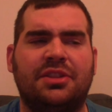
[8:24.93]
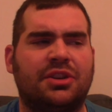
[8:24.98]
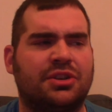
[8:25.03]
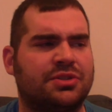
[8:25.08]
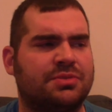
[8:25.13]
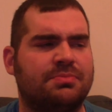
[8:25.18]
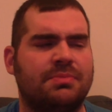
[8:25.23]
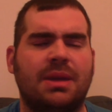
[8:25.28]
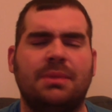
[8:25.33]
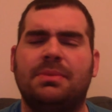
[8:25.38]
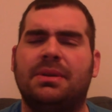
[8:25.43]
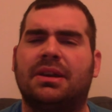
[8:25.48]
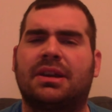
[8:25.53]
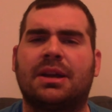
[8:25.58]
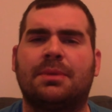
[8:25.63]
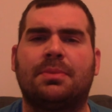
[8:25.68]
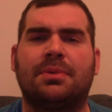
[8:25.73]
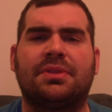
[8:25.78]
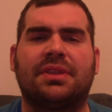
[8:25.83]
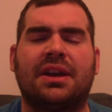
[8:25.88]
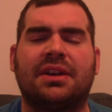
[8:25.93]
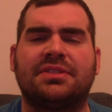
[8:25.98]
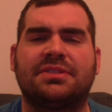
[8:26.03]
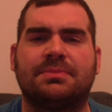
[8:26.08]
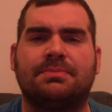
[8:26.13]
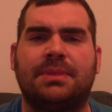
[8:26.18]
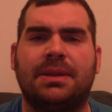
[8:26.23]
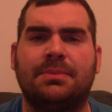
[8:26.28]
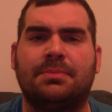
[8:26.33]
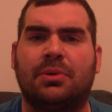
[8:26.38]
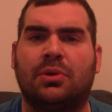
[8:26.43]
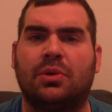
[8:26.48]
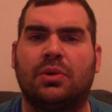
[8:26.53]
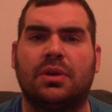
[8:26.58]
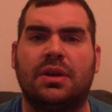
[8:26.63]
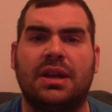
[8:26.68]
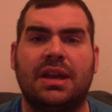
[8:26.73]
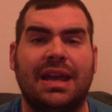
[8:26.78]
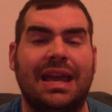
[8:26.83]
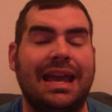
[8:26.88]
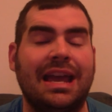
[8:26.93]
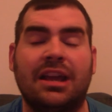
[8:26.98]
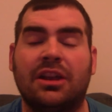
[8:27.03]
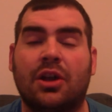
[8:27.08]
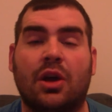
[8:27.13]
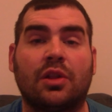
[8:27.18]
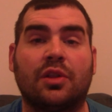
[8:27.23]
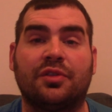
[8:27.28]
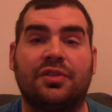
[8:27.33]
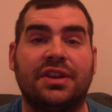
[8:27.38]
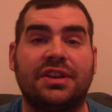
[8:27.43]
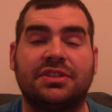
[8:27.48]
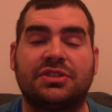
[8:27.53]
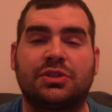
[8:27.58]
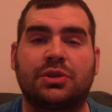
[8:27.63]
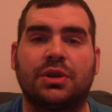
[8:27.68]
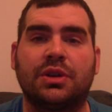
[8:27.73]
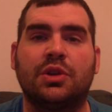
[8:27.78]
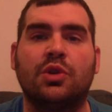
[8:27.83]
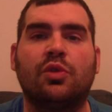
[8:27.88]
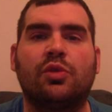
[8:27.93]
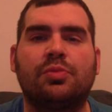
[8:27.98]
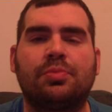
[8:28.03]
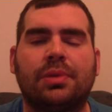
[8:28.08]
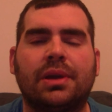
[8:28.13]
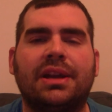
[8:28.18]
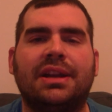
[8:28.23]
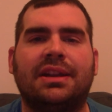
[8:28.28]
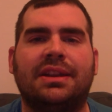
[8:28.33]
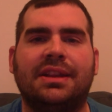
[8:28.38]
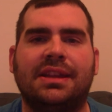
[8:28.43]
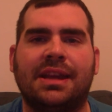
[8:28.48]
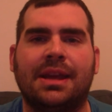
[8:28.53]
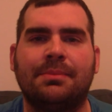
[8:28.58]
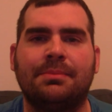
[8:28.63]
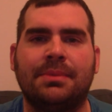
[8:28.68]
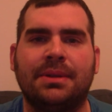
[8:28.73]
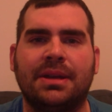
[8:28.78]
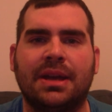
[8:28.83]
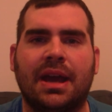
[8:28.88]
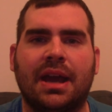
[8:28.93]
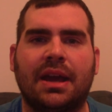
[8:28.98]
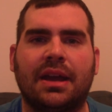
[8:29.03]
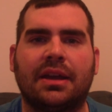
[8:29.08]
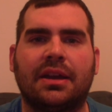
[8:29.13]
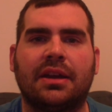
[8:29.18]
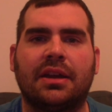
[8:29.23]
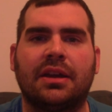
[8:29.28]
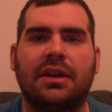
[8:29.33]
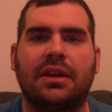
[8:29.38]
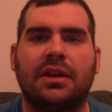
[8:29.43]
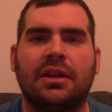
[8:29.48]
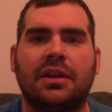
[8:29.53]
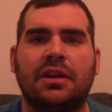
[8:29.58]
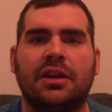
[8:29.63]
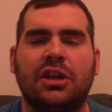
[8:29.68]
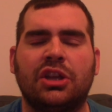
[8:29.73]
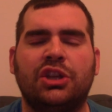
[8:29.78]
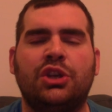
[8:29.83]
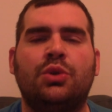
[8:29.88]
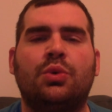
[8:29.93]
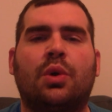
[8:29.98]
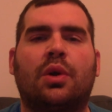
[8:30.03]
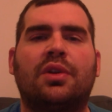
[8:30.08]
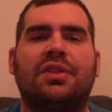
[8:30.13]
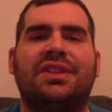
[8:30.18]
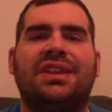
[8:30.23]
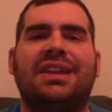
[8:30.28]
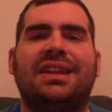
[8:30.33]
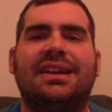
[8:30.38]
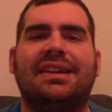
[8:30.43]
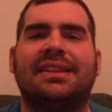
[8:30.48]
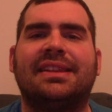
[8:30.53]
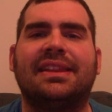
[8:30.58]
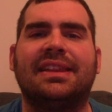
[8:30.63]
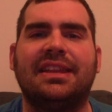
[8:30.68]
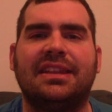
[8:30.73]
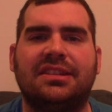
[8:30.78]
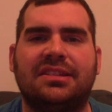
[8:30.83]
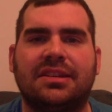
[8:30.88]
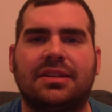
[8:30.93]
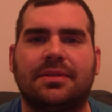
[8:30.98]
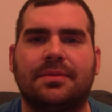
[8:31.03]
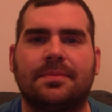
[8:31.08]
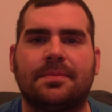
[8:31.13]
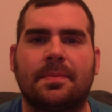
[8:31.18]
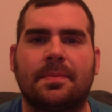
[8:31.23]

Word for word: There's maybe a couple thousand people in all of history who've played in the NBA. You are the elite.